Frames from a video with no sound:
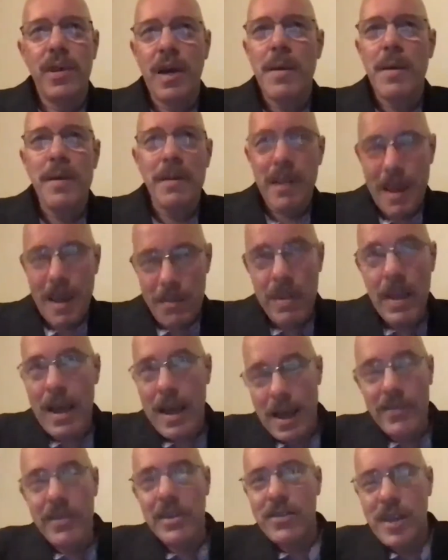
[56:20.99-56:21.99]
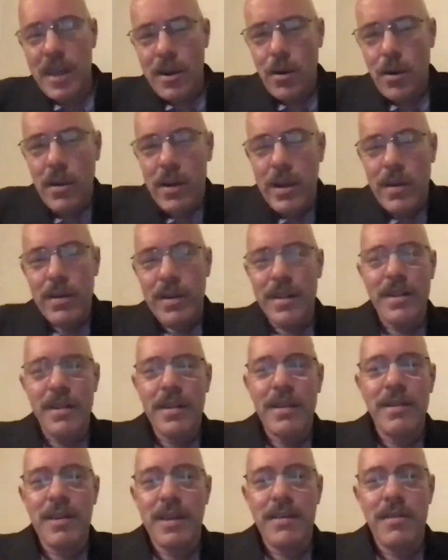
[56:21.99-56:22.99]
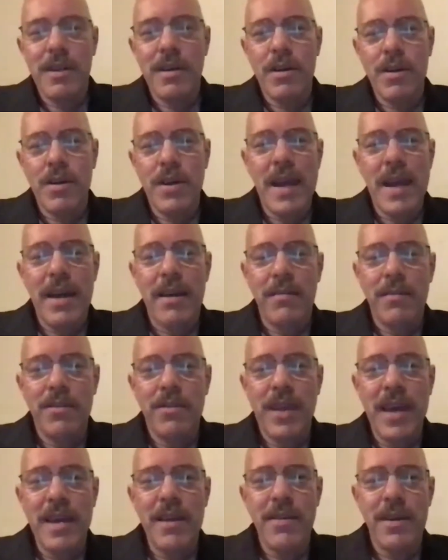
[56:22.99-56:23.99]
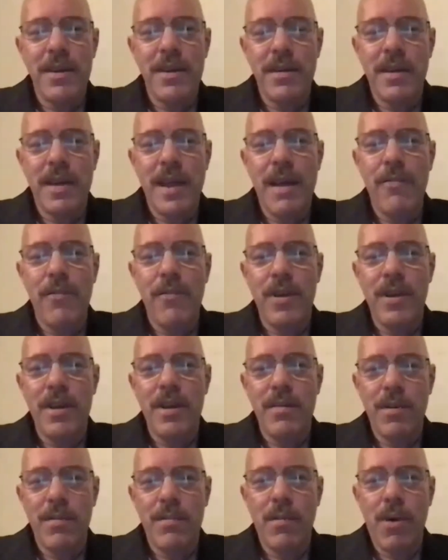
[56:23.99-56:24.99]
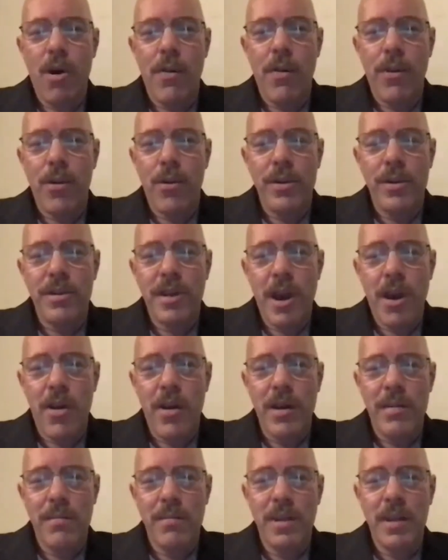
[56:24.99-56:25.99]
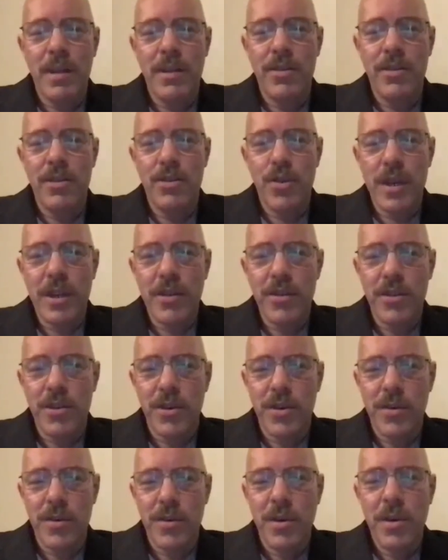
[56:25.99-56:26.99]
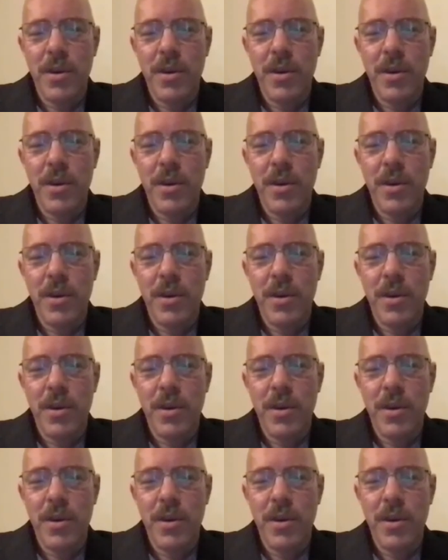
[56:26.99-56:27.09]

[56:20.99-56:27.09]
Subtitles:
as I said earlier, you can't say that every authoritarian is a trickster.